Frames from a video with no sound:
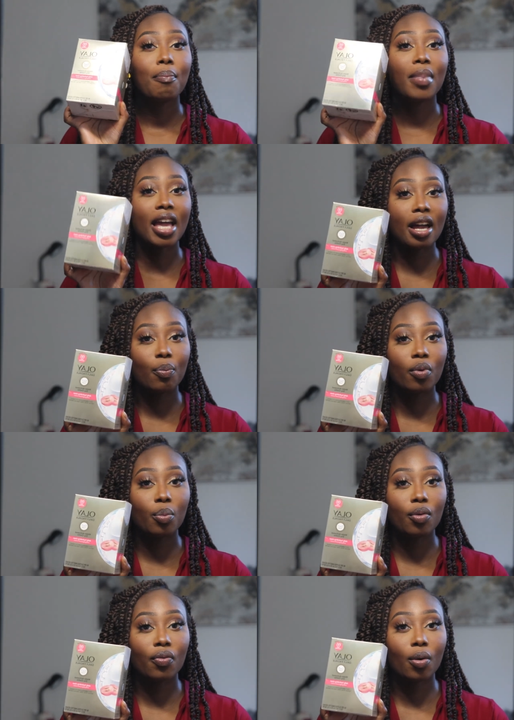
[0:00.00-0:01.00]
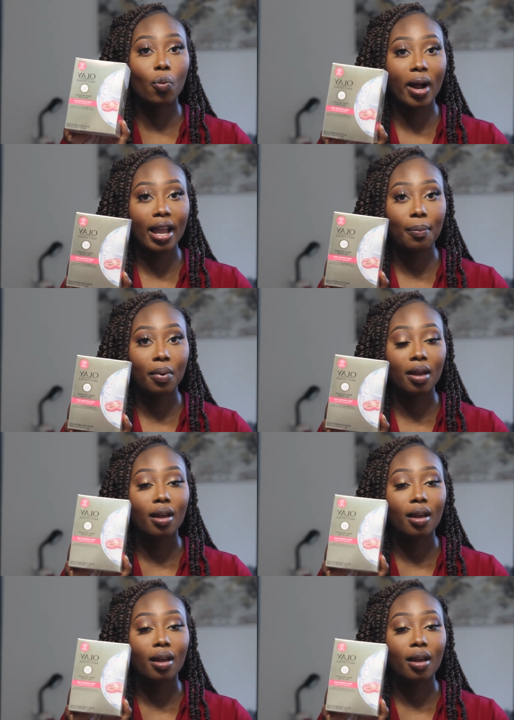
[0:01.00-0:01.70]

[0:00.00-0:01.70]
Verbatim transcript: makeup remover wipe